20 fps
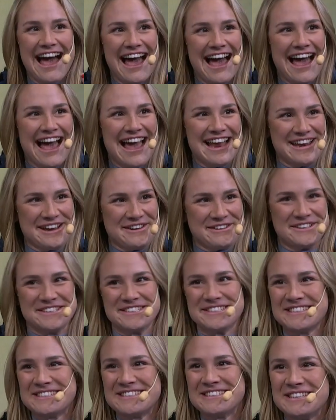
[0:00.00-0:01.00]
And he
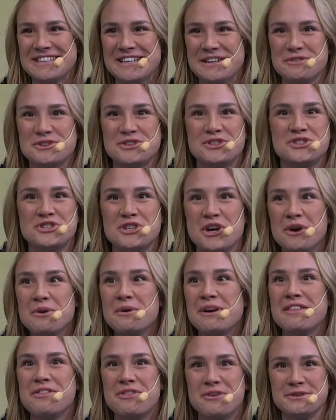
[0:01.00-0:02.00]
was, he was so
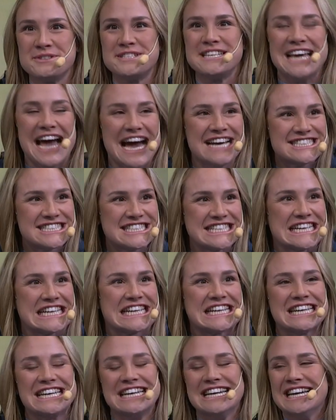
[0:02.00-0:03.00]

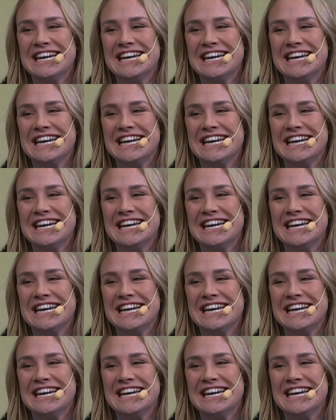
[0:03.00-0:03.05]
enthusiastic.